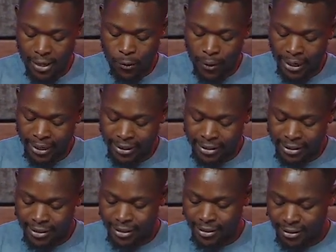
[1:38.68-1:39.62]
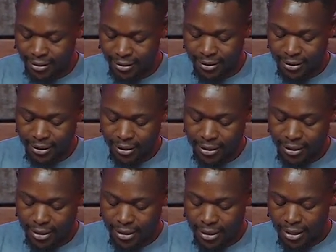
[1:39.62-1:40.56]
He went
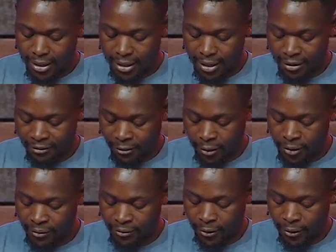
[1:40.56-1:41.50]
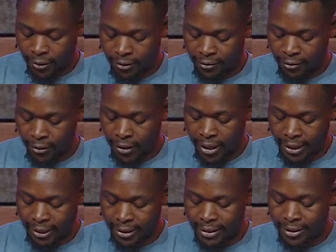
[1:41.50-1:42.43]
up front for
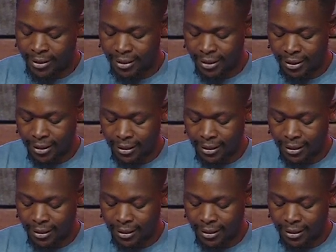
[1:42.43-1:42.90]
us,